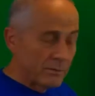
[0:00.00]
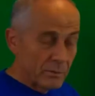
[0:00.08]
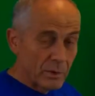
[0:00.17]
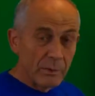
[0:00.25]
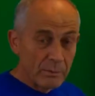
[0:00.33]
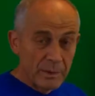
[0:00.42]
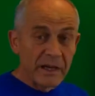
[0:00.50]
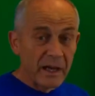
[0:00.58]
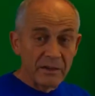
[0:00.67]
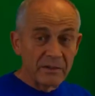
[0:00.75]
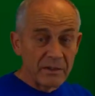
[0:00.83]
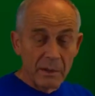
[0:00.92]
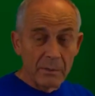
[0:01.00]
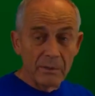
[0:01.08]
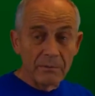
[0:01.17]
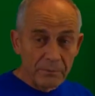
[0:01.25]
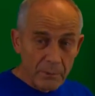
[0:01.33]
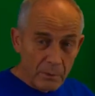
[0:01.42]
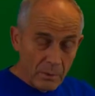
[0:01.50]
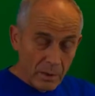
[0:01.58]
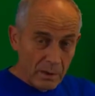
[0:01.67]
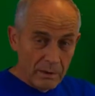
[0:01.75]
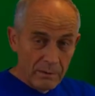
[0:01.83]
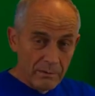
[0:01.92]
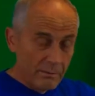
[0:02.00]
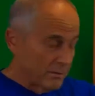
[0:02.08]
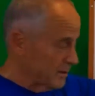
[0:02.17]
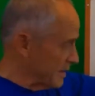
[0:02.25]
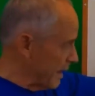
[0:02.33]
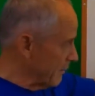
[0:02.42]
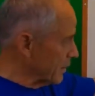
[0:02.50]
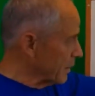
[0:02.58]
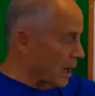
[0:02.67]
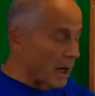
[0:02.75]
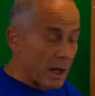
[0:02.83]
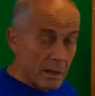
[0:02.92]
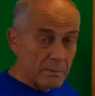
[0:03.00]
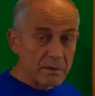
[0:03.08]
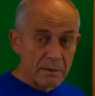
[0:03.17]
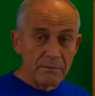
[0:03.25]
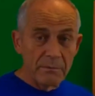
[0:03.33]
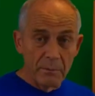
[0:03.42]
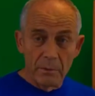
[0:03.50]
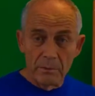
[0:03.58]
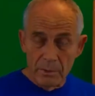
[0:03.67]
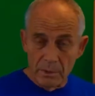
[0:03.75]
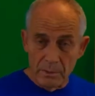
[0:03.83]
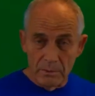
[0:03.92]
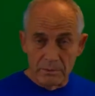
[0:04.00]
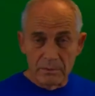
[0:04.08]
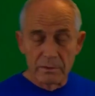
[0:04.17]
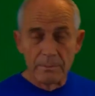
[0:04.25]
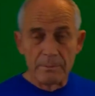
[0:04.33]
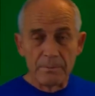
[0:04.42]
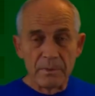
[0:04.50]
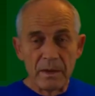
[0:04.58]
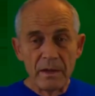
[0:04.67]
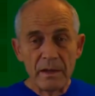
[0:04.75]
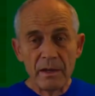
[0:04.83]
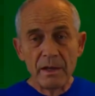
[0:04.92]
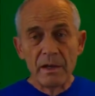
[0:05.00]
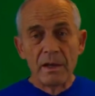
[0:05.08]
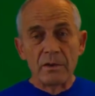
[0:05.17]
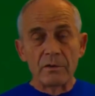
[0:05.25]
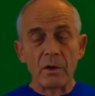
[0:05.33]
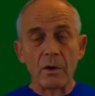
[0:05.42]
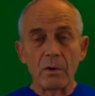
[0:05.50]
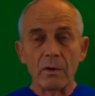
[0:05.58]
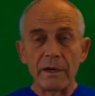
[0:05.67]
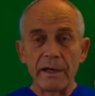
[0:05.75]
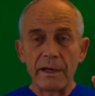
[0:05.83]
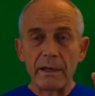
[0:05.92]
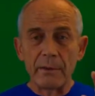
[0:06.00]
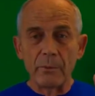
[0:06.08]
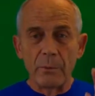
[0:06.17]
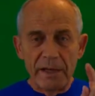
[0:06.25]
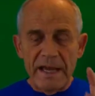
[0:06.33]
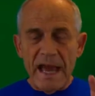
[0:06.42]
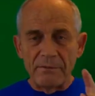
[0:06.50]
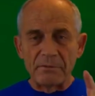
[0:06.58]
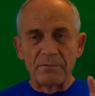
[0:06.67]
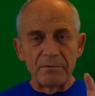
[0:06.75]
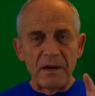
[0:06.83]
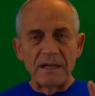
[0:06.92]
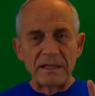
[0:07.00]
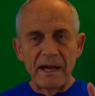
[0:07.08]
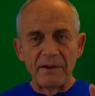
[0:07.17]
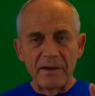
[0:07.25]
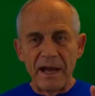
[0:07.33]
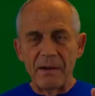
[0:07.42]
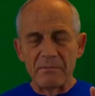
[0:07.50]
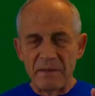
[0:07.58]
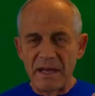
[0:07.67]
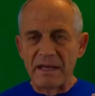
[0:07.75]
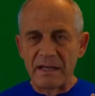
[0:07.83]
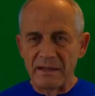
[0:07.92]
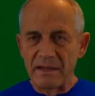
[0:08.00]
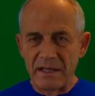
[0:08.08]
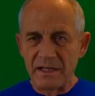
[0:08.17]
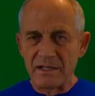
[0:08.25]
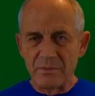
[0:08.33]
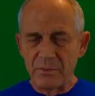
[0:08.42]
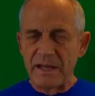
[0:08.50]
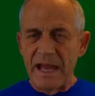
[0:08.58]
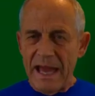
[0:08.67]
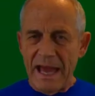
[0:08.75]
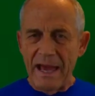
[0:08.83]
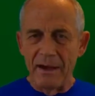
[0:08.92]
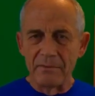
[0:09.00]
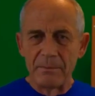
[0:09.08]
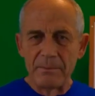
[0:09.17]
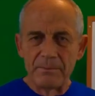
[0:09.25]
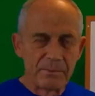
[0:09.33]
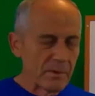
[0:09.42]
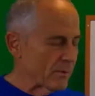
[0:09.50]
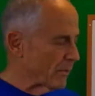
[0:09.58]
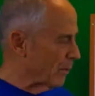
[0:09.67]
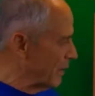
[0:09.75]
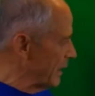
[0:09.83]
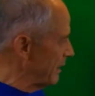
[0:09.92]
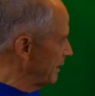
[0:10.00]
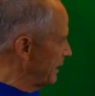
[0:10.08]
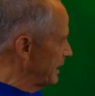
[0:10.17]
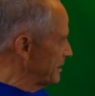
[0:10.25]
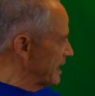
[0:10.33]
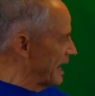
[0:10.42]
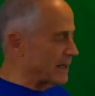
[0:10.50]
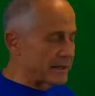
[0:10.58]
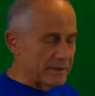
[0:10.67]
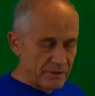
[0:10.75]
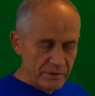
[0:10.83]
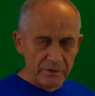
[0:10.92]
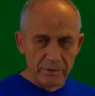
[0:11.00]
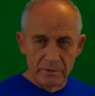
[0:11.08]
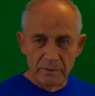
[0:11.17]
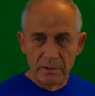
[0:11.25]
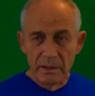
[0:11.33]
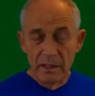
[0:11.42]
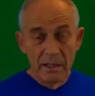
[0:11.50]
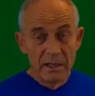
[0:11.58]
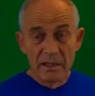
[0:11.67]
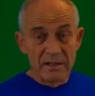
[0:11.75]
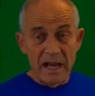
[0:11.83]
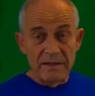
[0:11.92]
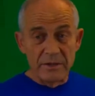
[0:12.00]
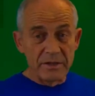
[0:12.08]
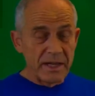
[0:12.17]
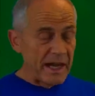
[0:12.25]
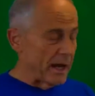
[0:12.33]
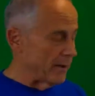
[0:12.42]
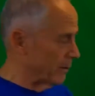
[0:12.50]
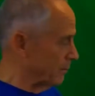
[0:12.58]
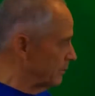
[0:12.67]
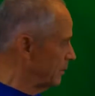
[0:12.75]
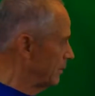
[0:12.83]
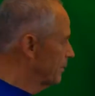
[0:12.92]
were because there were 4, 7 columns and 4 rows. So we have to find out how many of these we have. Well, one of the things I can do is I can just count them.